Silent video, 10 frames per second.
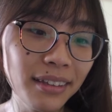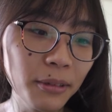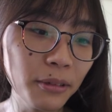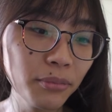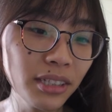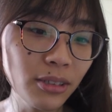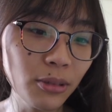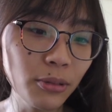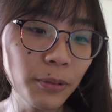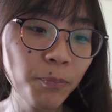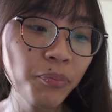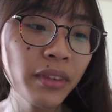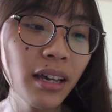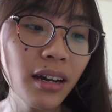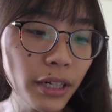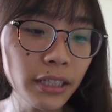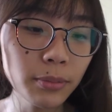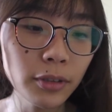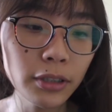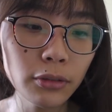no, please don't do it.
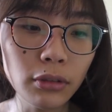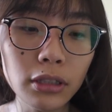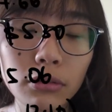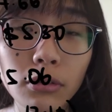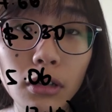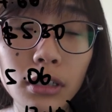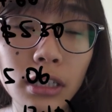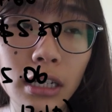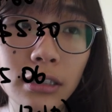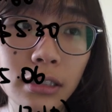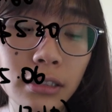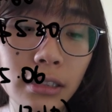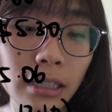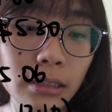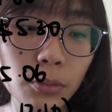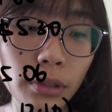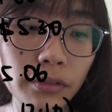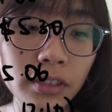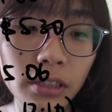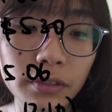Price point $22.96
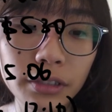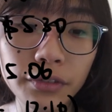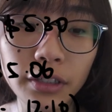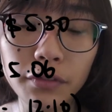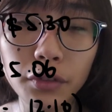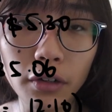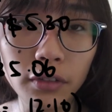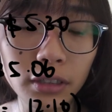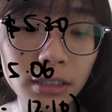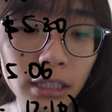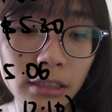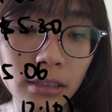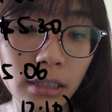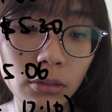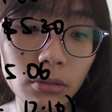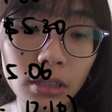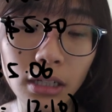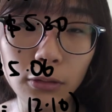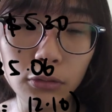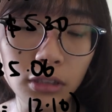with service fee of $12.10
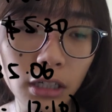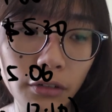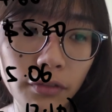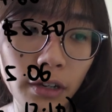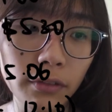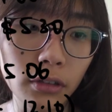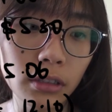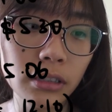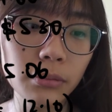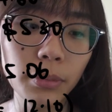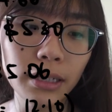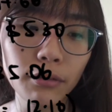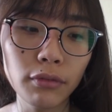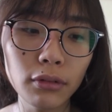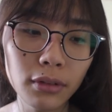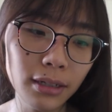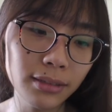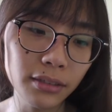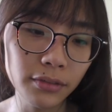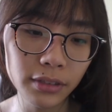total up to $35. But if you don't
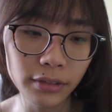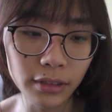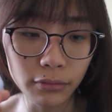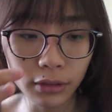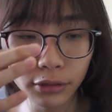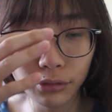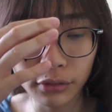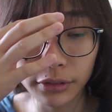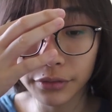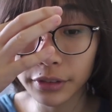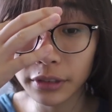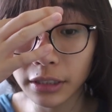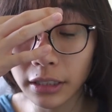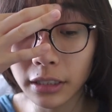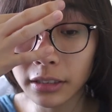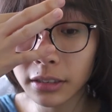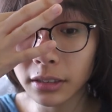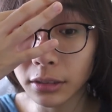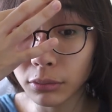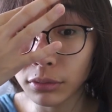count service fee and whatsoever, I
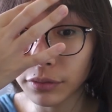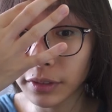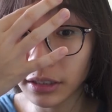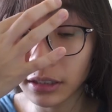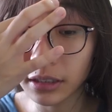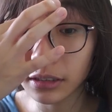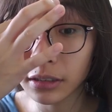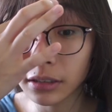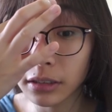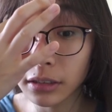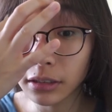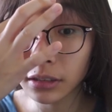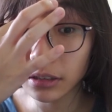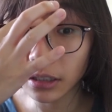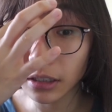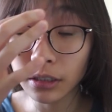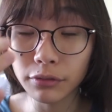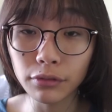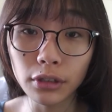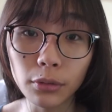guess it's worth it. Uh like
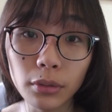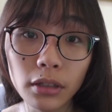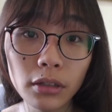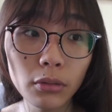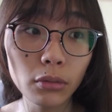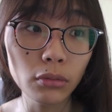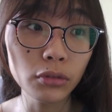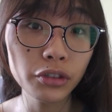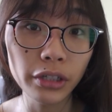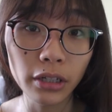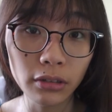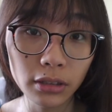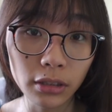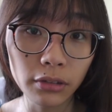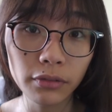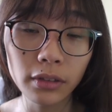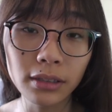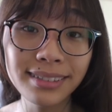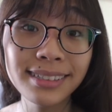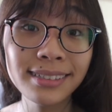if you are willing to treat yourself
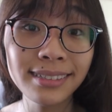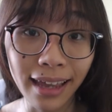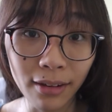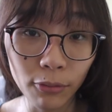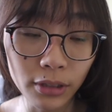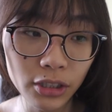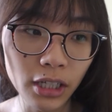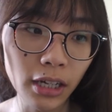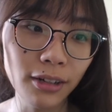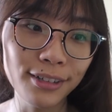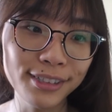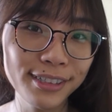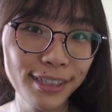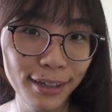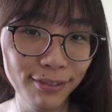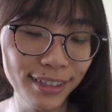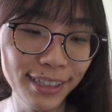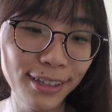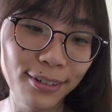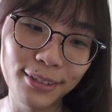a sandwich that costs
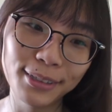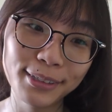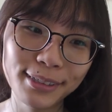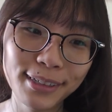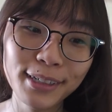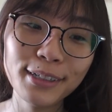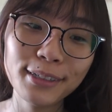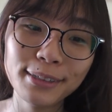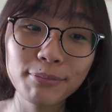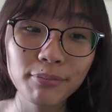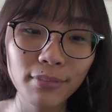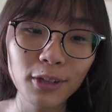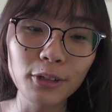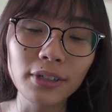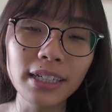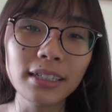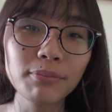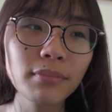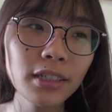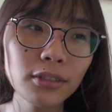$17 go
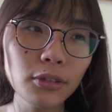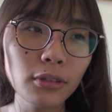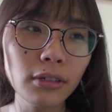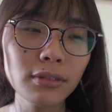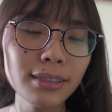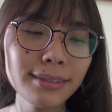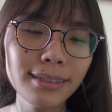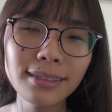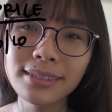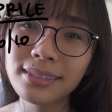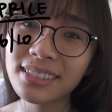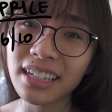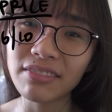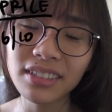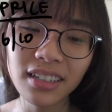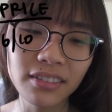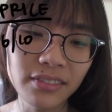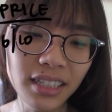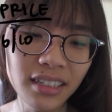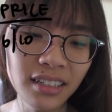ahead. So I would say 6, 7
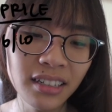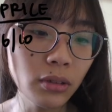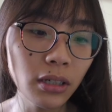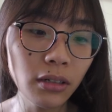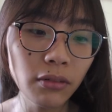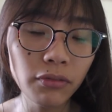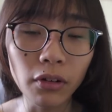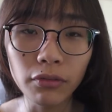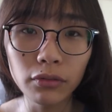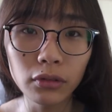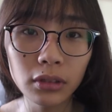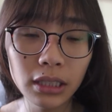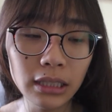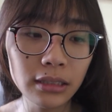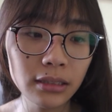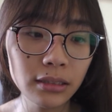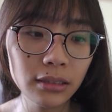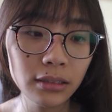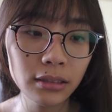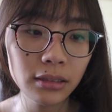out of 10. Total for food
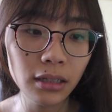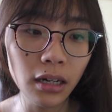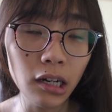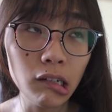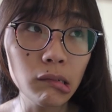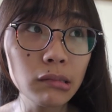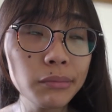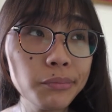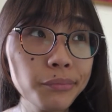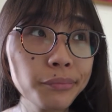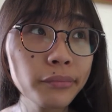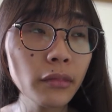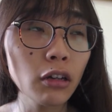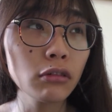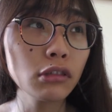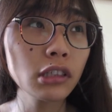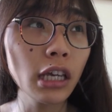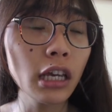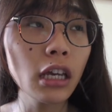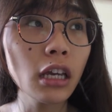is um, I would
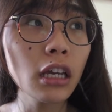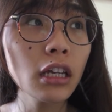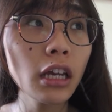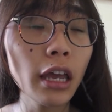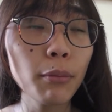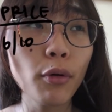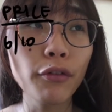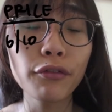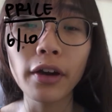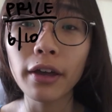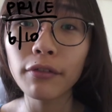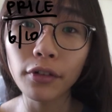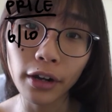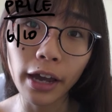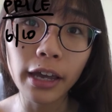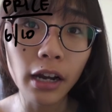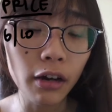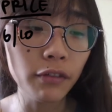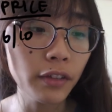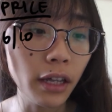say 8.5 or 9
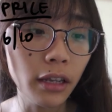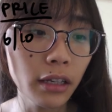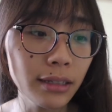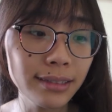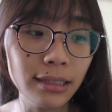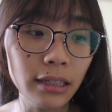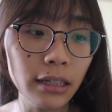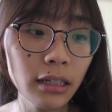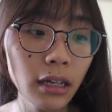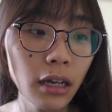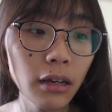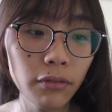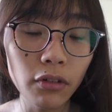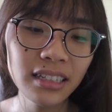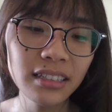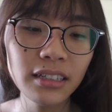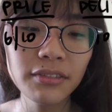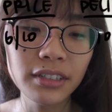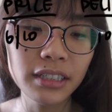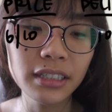out of 10 easily. And
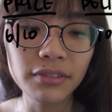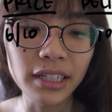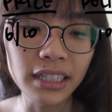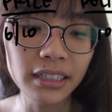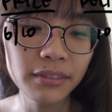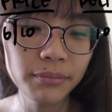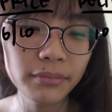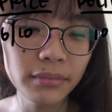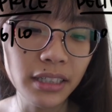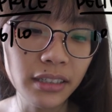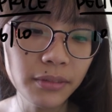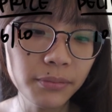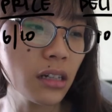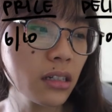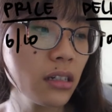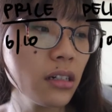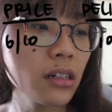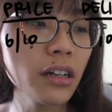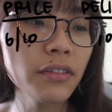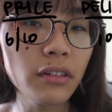delivery is fine. Meh. Yeah,
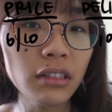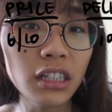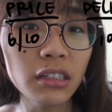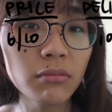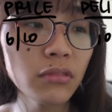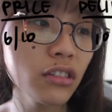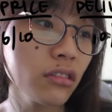you arrive on time.